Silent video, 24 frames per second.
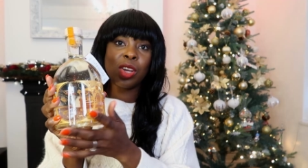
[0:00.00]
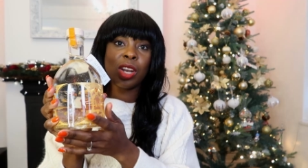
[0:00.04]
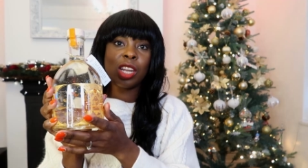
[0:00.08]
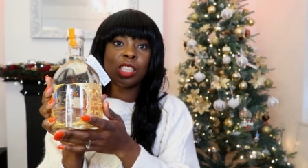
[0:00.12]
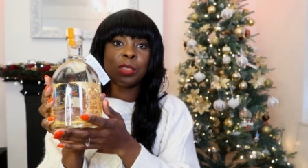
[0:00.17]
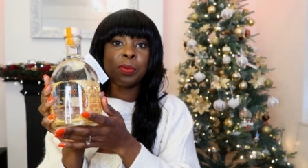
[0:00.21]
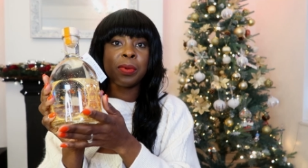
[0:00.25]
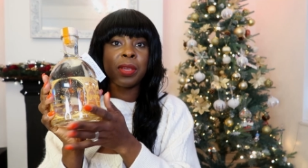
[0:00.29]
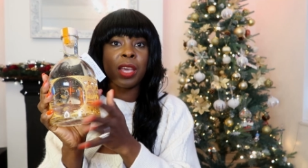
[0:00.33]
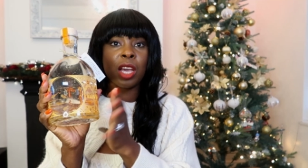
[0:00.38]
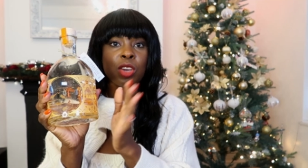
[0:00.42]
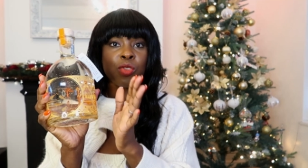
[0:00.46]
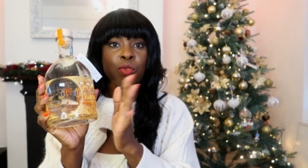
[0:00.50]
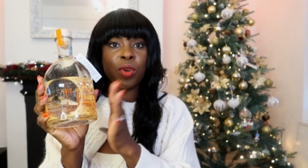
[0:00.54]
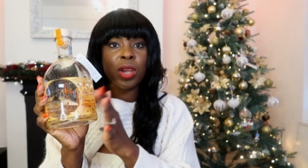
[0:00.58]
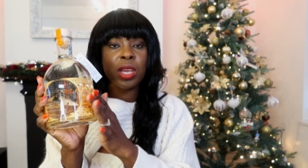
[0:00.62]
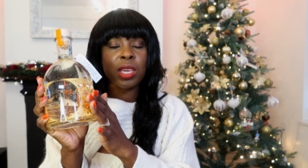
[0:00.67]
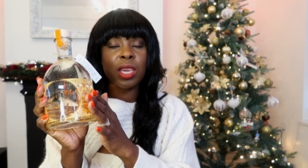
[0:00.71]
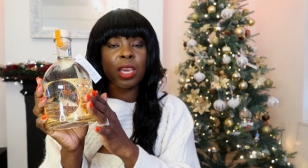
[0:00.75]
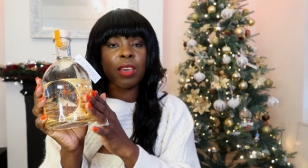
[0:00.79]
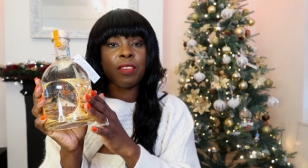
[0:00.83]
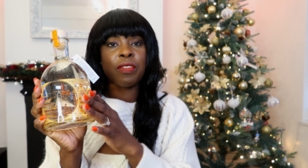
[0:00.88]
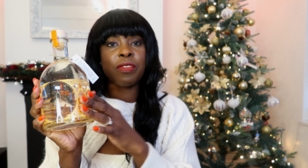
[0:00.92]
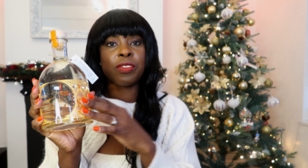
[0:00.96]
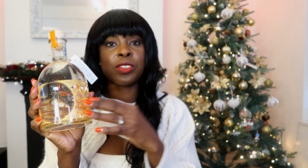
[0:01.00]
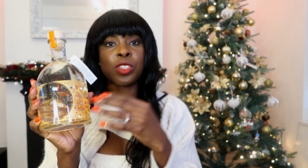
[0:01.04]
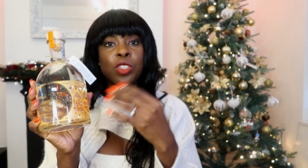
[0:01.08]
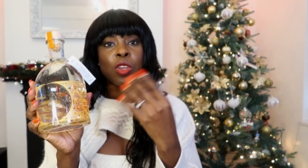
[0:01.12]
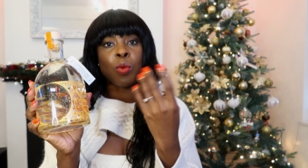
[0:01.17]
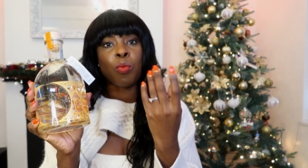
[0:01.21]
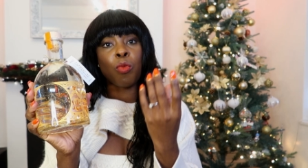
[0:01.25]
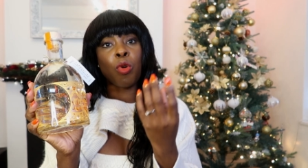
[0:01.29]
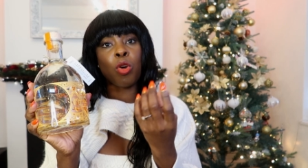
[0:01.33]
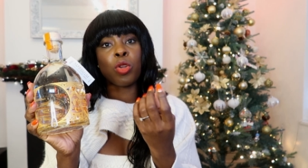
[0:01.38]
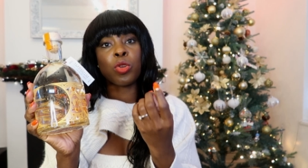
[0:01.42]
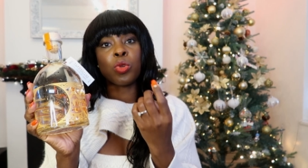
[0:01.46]
thought this would be a great gift for
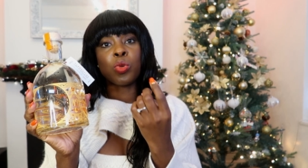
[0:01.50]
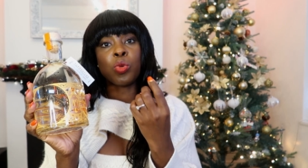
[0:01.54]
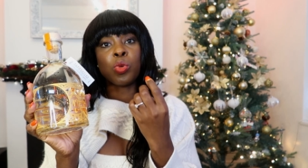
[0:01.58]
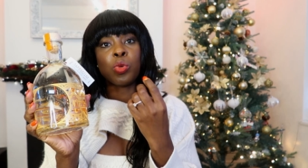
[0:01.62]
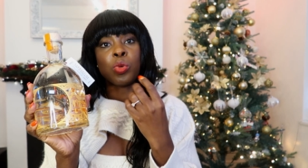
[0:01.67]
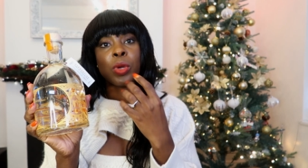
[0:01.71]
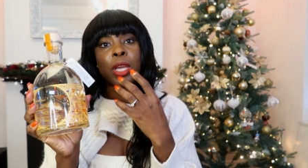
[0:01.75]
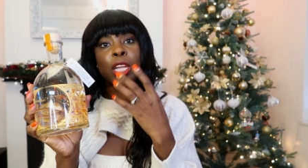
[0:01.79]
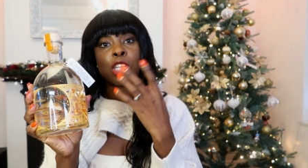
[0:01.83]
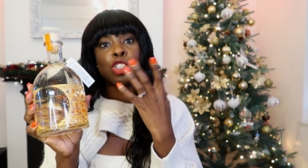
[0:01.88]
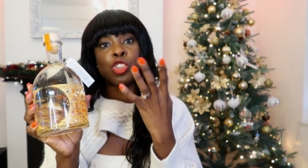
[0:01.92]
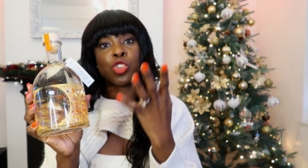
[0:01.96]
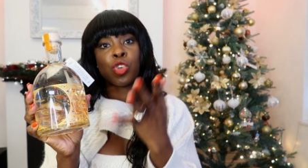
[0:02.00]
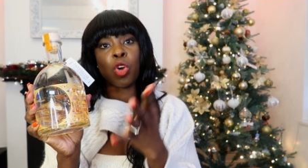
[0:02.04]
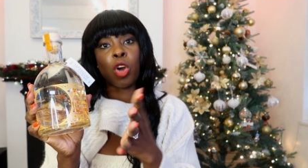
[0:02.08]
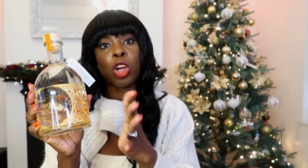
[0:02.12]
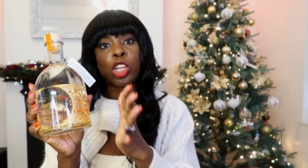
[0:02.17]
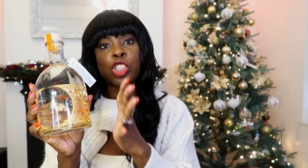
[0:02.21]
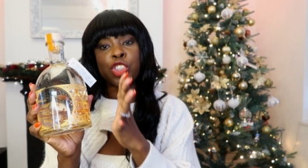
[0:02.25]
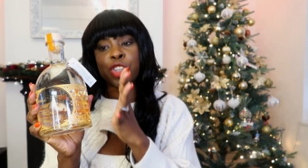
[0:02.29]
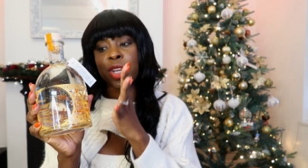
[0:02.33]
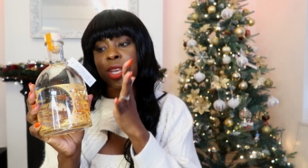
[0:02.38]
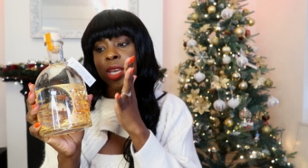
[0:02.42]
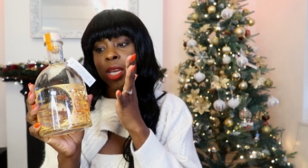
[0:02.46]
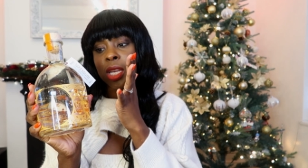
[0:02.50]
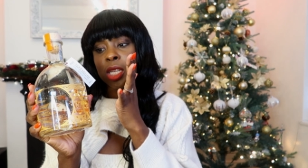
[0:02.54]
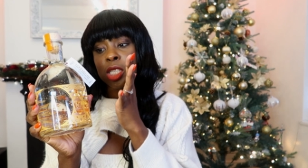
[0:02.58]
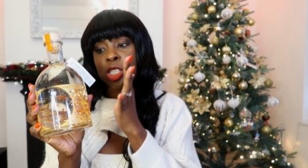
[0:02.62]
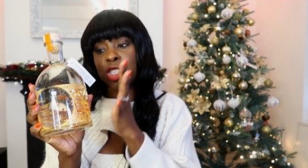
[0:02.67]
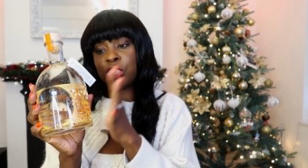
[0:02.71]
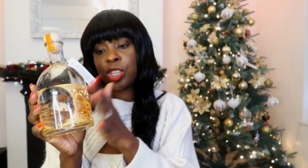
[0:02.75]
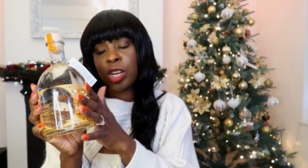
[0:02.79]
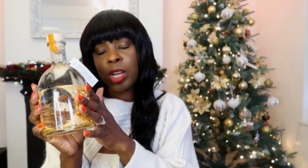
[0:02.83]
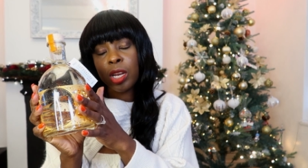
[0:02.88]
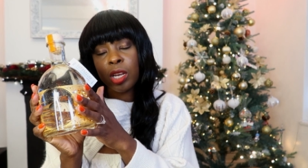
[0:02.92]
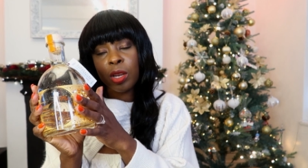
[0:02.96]
someone who enjoy
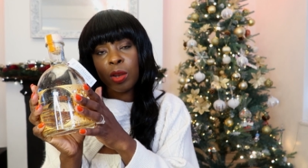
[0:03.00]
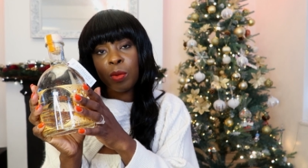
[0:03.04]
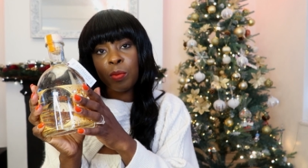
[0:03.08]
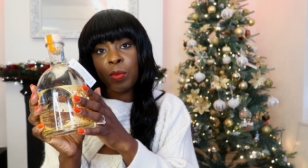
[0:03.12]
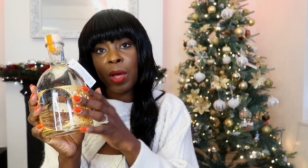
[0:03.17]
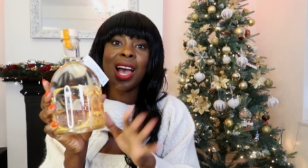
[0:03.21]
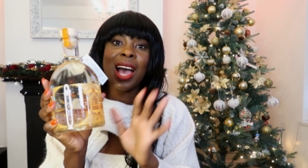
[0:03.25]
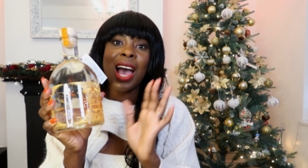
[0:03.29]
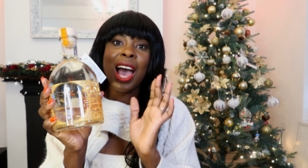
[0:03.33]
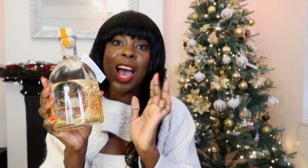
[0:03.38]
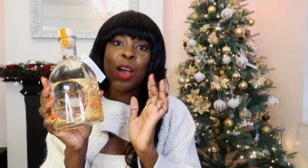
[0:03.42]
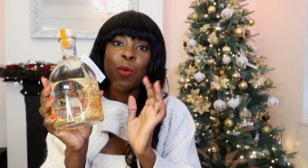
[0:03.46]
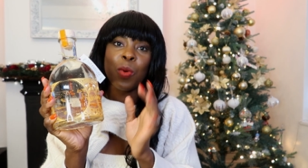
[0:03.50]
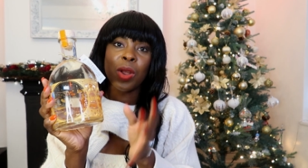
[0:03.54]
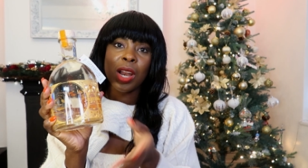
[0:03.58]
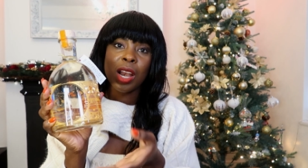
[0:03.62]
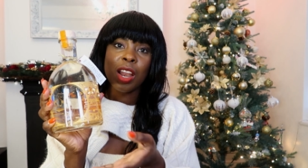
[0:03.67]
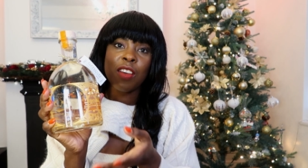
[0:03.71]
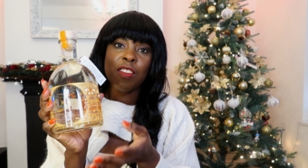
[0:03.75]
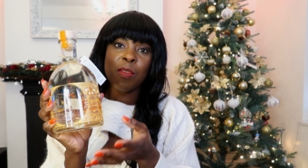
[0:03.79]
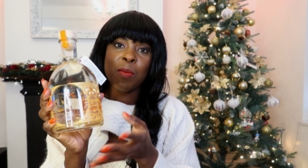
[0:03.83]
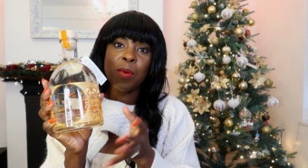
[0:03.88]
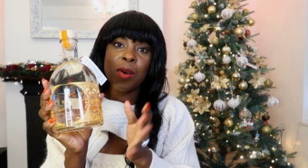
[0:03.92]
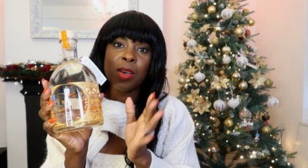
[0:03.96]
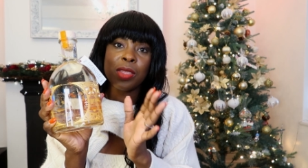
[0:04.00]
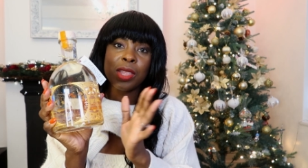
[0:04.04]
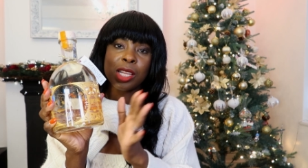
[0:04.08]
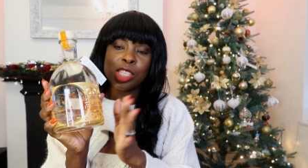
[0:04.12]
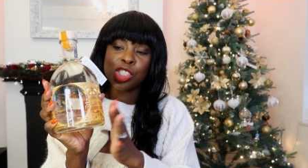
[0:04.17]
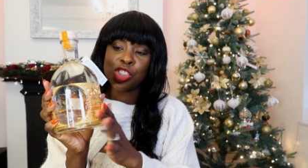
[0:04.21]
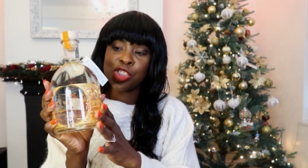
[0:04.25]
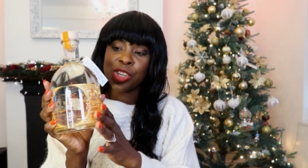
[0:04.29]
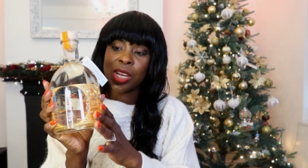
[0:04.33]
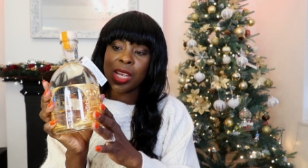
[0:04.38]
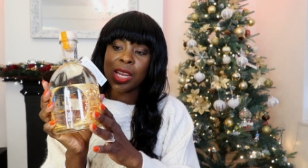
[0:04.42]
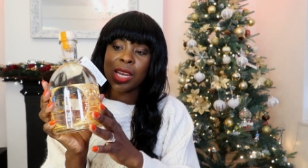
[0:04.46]
drinking gin and what I love about
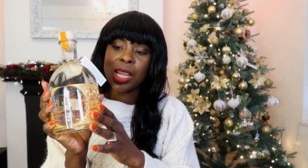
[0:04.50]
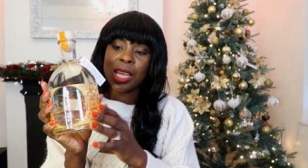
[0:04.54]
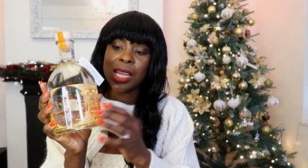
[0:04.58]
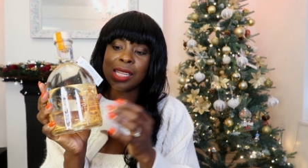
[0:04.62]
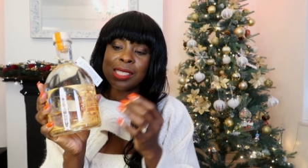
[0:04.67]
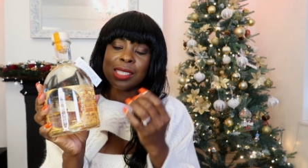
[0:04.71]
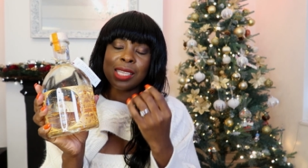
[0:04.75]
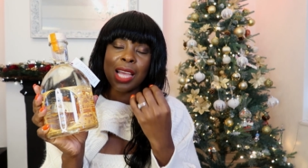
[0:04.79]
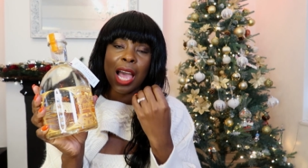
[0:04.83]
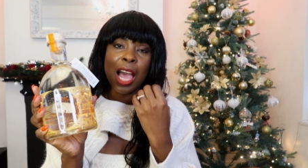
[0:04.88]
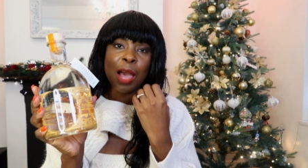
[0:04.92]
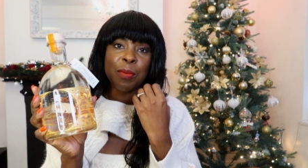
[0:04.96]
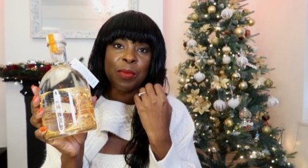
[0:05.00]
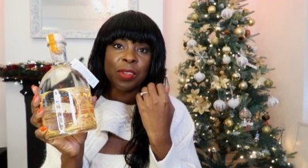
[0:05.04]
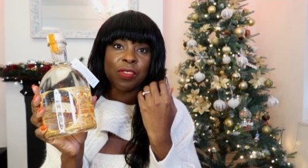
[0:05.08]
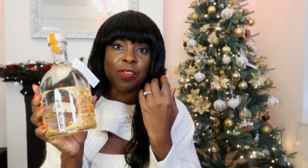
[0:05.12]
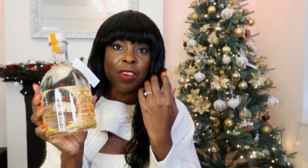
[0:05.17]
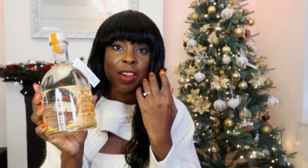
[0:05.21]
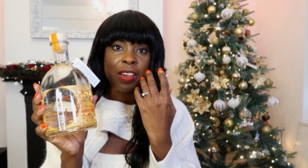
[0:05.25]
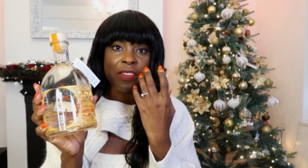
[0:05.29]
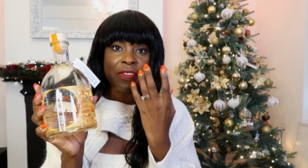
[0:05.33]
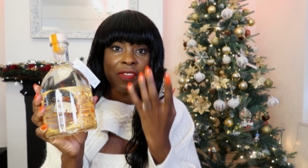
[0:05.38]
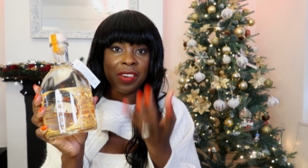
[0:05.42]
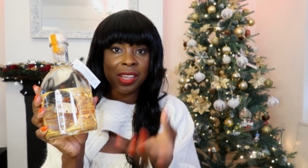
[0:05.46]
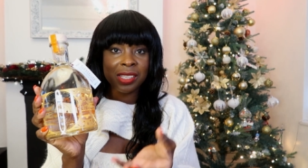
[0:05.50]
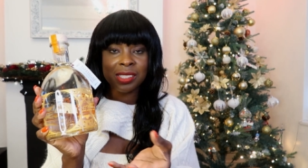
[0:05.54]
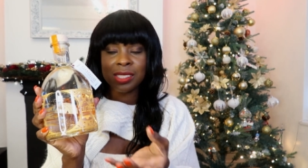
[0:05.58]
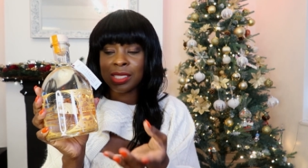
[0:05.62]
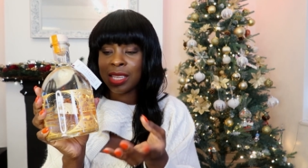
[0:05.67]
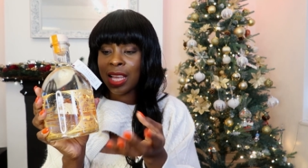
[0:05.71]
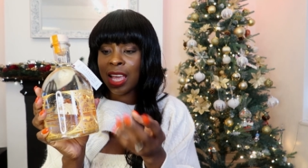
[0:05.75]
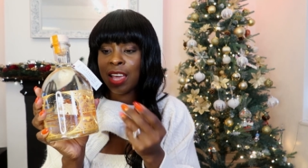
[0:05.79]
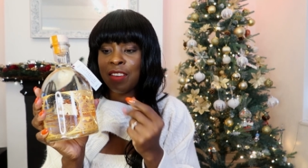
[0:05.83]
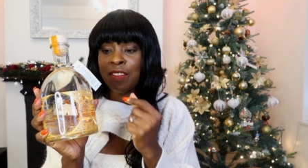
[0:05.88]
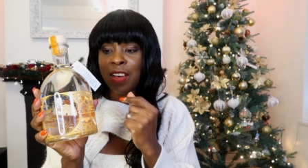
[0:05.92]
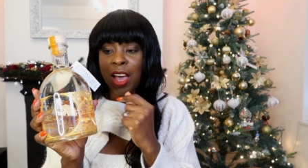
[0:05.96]
this gin it's um it's very
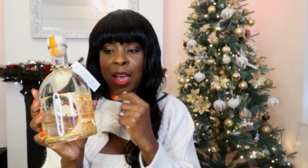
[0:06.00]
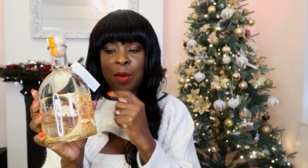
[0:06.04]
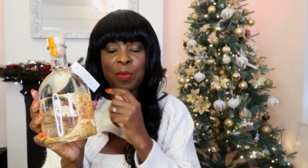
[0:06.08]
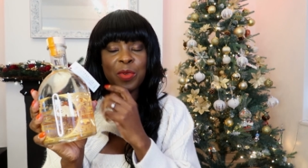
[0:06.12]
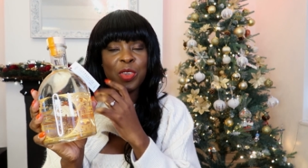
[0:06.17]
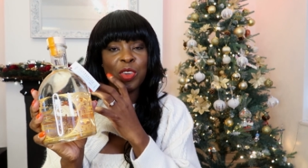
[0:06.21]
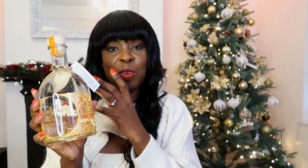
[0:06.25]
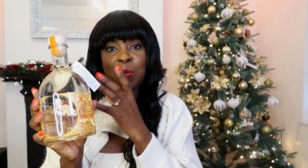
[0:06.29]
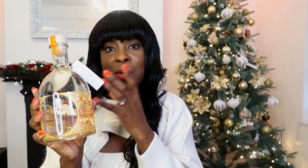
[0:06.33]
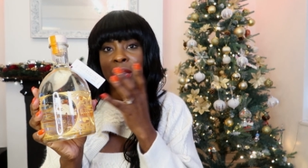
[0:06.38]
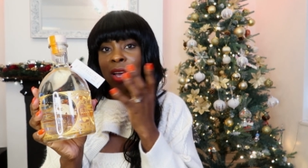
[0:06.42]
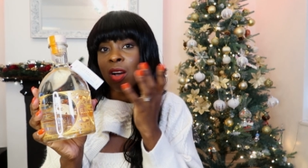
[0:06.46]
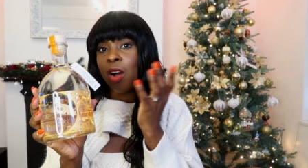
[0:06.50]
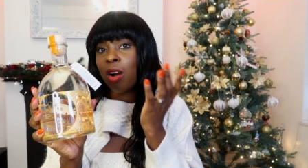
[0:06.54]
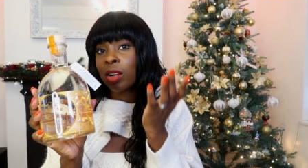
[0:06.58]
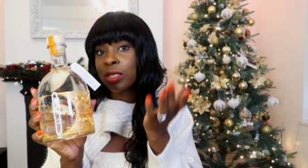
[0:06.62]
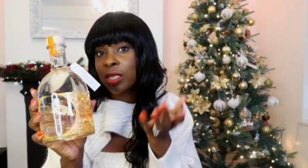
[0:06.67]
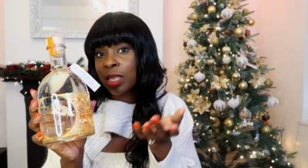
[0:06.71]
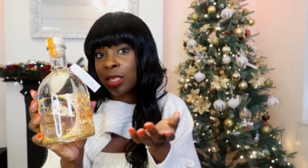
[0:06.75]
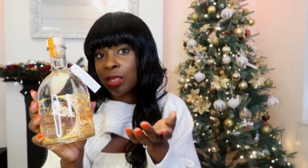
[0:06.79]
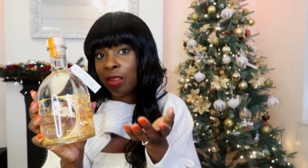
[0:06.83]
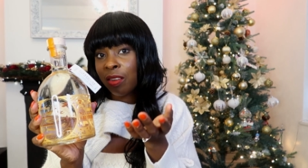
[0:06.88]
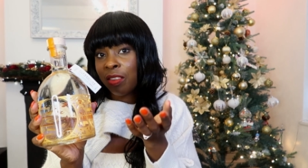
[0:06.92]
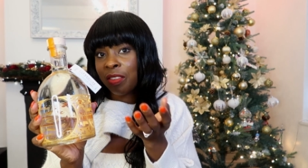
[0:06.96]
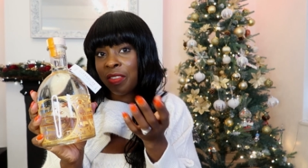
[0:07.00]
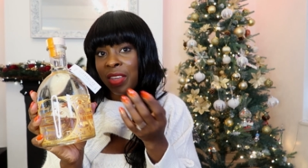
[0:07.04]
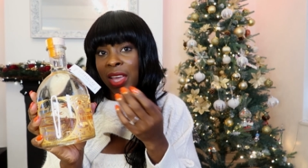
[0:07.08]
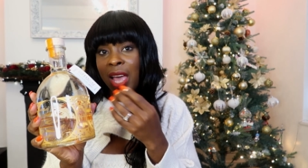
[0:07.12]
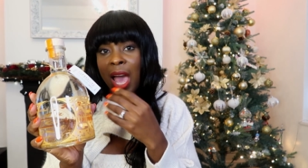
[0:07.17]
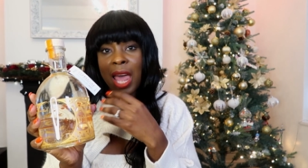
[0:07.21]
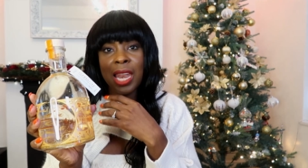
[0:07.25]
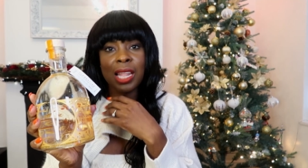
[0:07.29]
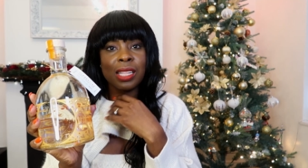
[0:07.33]
festive um you can make cocktails out of it,